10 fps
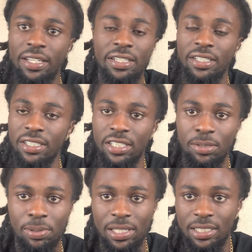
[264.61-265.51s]
any of these
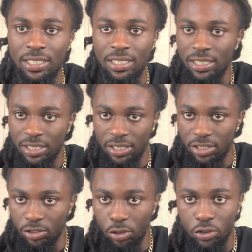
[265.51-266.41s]
places, any of these
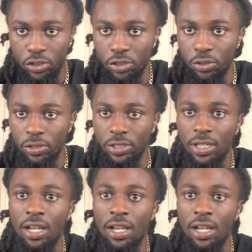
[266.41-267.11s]
grocery stores,